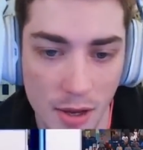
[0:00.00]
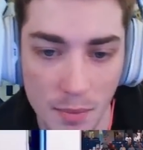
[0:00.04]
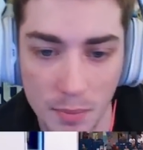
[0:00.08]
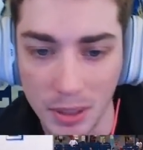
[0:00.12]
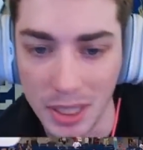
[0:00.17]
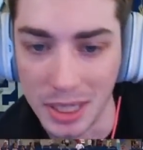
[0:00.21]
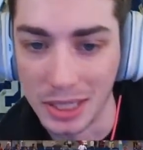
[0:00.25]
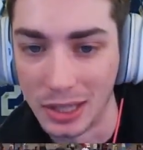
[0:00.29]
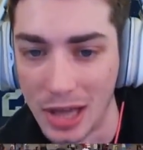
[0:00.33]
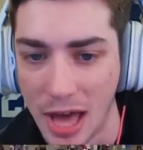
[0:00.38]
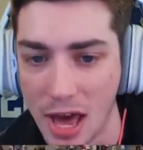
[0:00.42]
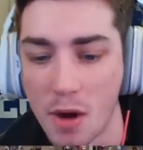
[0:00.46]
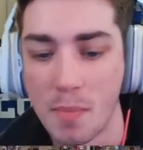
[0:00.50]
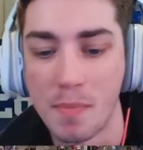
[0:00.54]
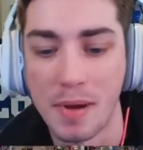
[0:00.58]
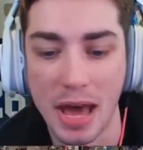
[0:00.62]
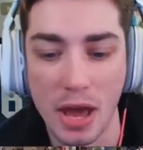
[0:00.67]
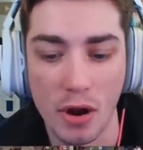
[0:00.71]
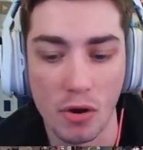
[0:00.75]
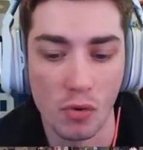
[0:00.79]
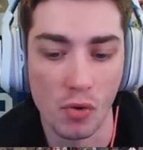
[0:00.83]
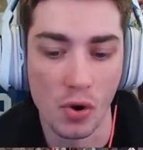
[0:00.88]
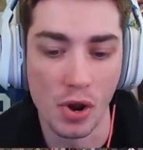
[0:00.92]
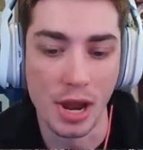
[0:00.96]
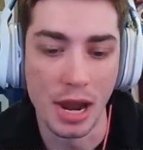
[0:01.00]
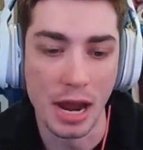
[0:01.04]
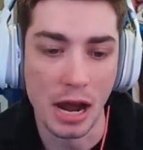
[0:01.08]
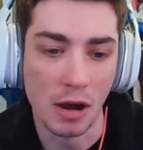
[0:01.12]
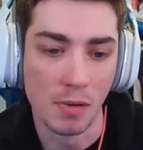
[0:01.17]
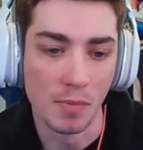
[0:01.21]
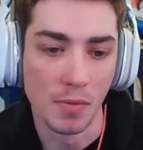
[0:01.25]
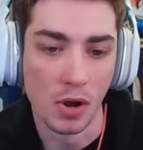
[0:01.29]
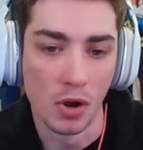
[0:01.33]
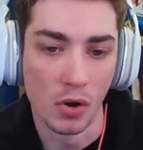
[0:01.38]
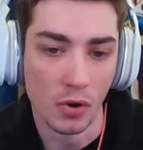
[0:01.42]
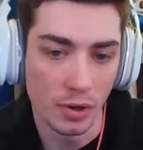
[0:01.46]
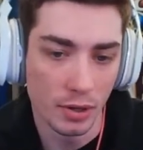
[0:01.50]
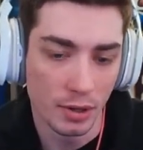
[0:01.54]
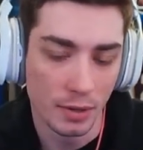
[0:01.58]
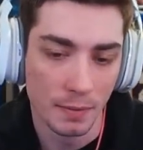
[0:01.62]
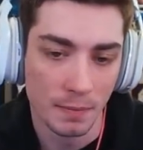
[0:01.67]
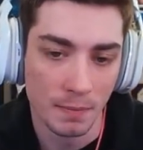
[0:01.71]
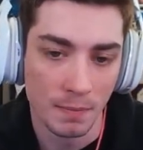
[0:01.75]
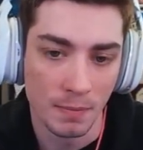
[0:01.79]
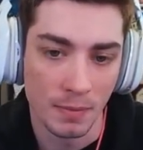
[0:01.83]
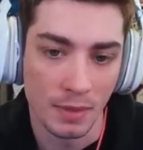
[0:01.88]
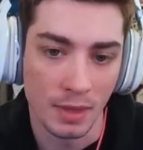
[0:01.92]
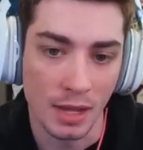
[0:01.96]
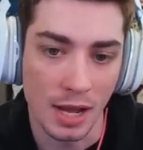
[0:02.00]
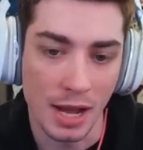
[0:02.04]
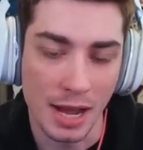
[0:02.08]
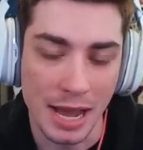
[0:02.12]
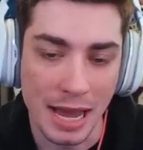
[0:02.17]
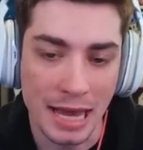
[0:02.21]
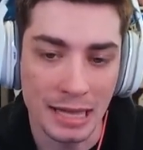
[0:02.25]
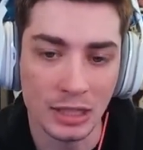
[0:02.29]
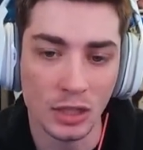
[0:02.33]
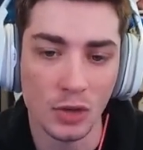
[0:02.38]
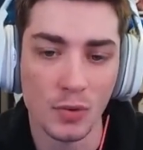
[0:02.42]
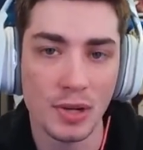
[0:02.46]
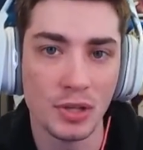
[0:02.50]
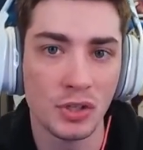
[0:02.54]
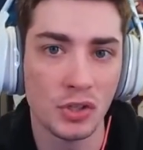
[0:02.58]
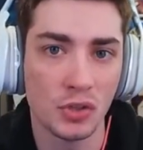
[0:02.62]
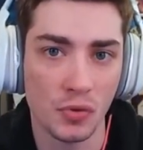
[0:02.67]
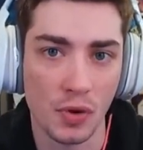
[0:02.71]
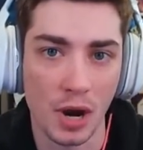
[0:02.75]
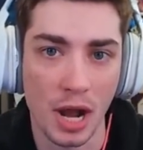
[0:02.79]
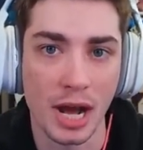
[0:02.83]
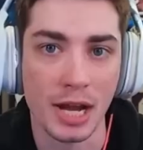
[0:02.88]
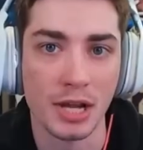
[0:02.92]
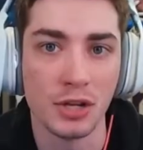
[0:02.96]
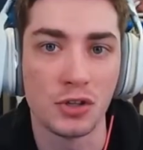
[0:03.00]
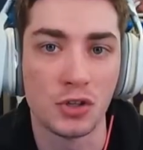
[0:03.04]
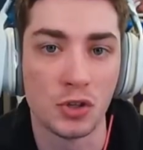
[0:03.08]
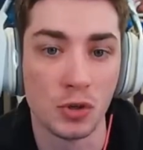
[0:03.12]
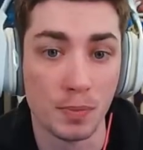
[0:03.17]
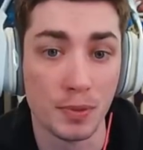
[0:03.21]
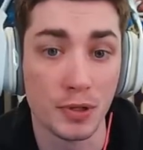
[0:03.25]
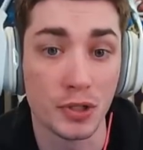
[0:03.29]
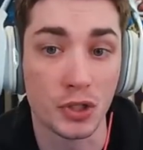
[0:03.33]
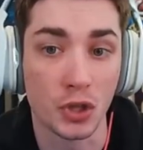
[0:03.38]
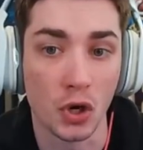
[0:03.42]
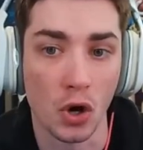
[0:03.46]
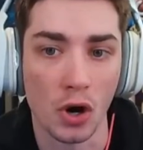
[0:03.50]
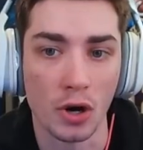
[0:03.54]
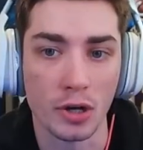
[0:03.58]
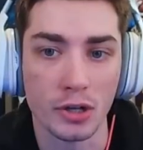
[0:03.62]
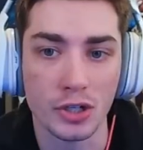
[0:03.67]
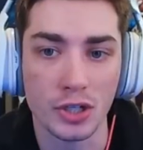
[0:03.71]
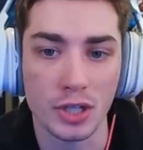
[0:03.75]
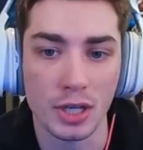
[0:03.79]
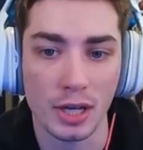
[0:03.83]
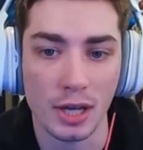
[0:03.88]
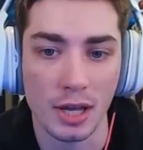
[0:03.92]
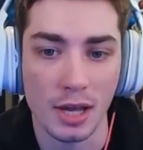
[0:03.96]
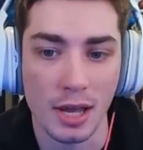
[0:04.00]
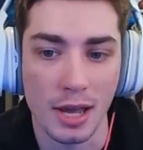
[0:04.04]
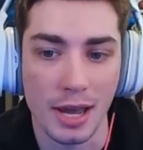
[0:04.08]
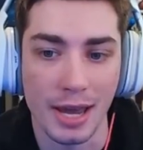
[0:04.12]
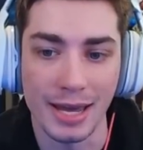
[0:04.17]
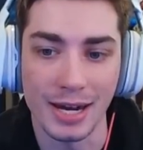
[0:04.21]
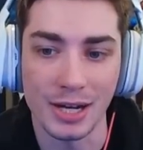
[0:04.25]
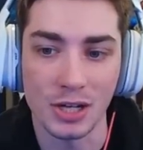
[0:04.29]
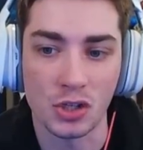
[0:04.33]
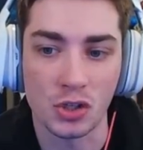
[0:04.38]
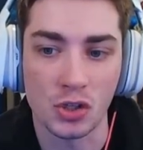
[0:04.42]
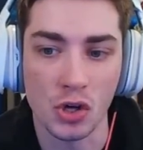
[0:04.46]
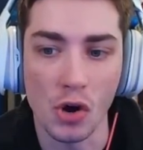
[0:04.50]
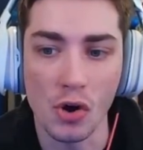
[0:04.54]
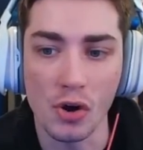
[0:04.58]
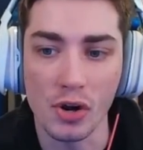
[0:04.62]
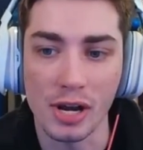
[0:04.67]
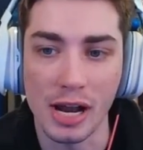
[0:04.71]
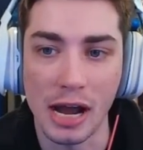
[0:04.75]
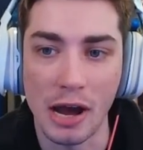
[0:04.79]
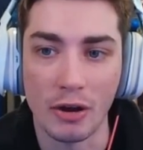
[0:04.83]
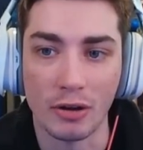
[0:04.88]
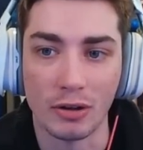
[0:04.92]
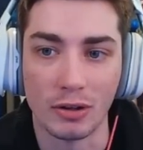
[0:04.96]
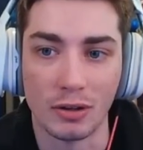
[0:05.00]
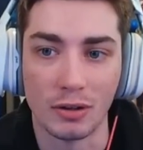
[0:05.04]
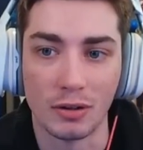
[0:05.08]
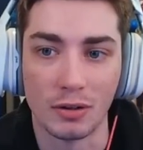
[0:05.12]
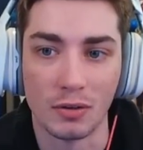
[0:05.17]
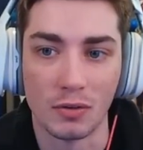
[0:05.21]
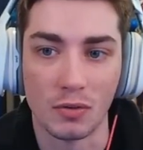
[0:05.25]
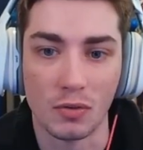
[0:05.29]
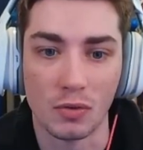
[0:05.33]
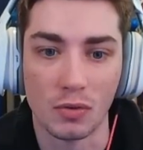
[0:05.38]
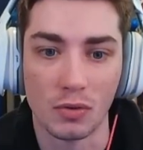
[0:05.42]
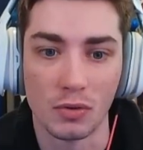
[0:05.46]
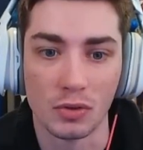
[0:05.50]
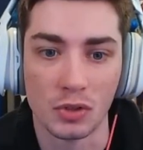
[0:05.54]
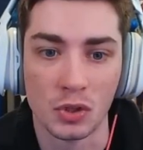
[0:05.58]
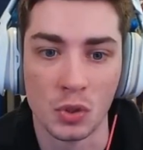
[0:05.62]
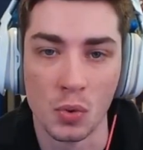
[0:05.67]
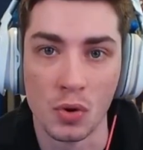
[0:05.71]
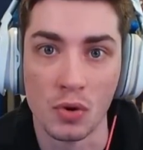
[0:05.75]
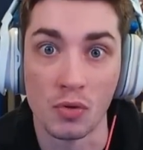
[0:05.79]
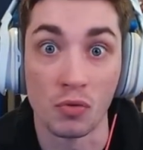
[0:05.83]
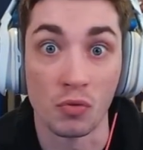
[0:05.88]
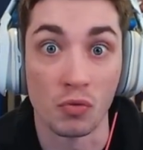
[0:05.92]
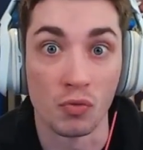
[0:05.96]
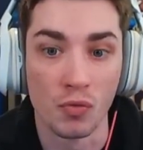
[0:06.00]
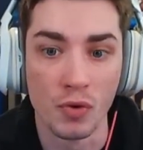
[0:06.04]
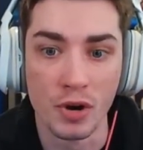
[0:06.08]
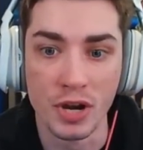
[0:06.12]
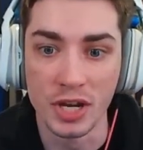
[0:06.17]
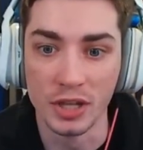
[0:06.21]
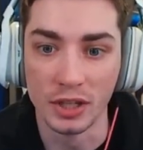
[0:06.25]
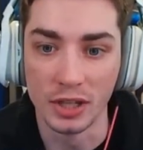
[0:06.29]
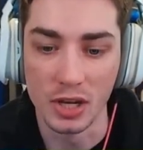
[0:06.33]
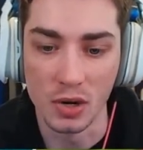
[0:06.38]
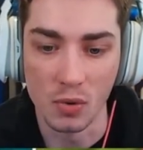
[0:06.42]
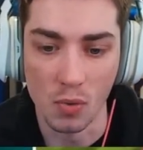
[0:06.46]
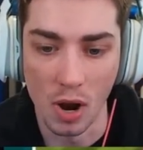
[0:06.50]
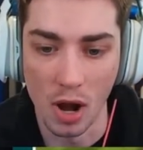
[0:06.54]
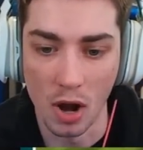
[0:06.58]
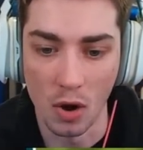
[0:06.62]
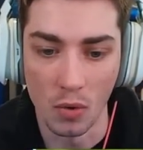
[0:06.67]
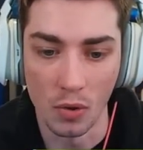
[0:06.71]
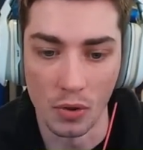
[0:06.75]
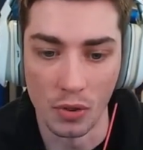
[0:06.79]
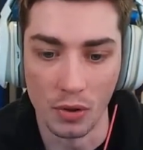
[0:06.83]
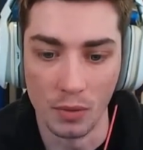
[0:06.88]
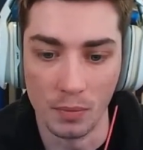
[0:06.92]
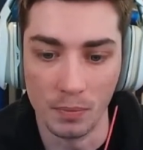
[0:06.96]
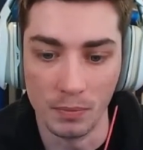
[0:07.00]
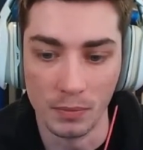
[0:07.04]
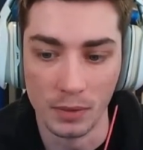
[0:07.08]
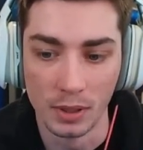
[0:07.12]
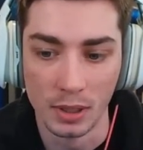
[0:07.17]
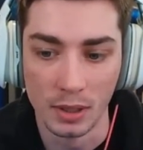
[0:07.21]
Play a lot of Battle Royale mode. I had Luis Arise supercharged, and I started out doing really well with him.